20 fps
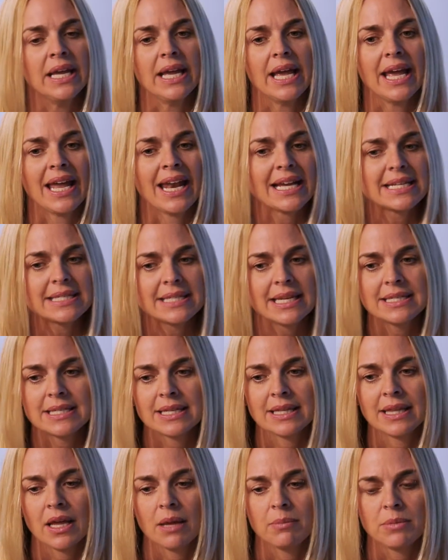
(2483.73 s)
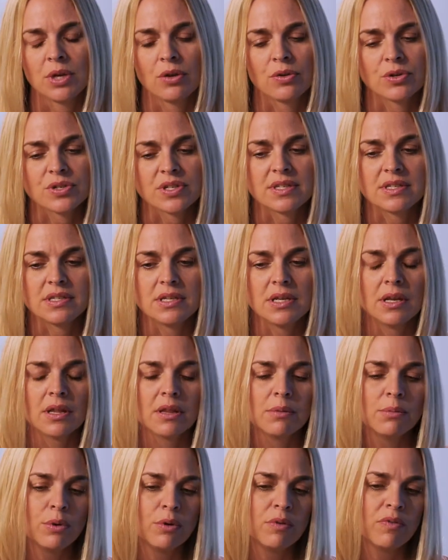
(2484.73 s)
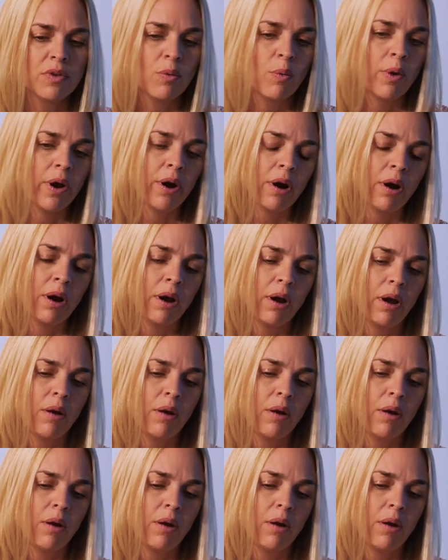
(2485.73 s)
And I said to them, there's a scene in the movie where